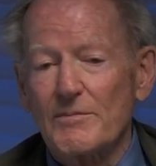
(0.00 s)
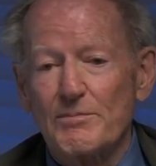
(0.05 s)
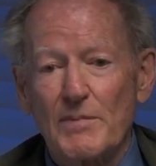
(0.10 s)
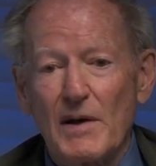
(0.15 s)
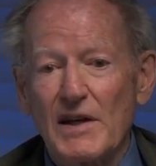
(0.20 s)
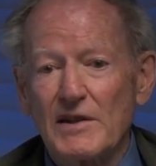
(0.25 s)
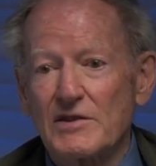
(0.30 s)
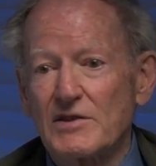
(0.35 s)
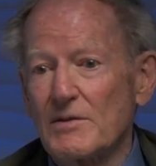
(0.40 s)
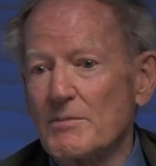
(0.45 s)

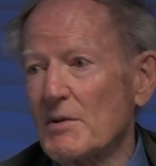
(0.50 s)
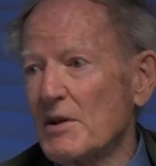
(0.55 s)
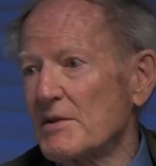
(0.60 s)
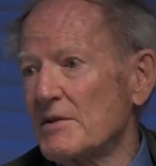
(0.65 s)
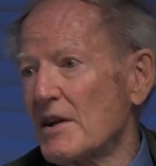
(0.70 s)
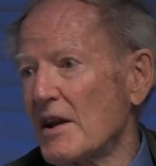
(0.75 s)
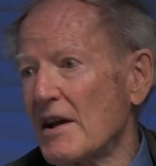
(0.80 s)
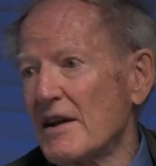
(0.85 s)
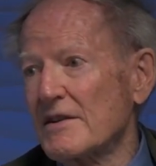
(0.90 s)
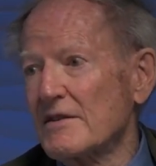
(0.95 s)

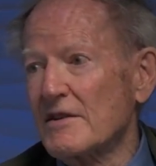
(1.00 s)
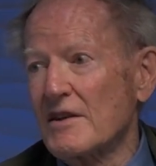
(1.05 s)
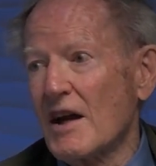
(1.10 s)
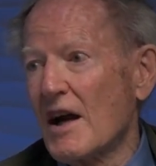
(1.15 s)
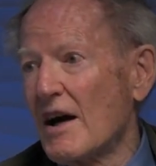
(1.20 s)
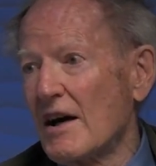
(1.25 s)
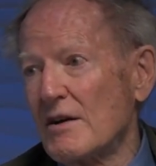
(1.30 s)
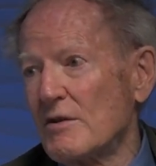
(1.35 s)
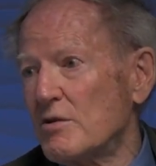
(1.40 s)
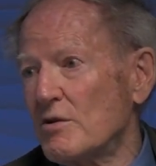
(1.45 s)
Benjamin
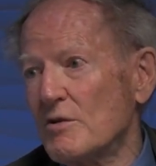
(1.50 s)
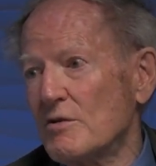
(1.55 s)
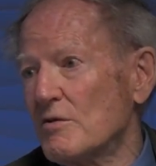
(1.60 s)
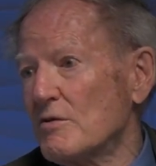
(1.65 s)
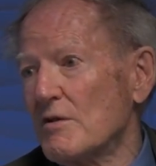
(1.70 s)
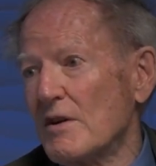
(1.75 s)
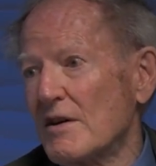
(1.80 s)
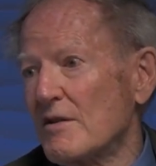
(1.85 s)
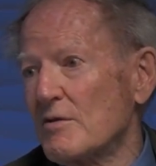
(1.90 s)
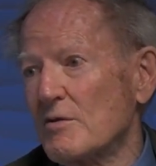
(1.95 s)

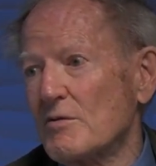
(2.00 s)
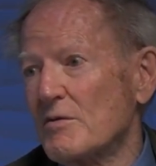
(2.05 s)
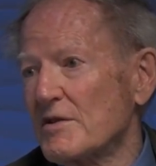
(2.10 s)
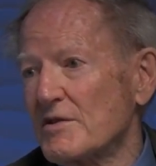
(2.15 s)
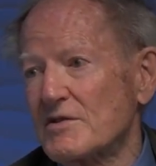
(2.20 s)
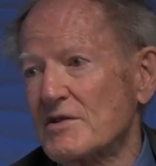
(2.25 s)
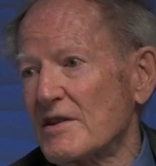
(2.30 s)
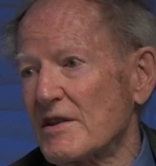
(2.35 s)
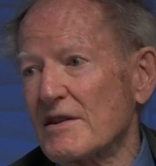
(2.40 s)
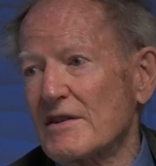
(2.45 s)
Netanyahu, who
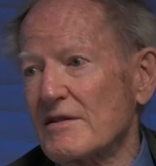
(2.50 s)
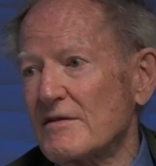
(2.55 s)
was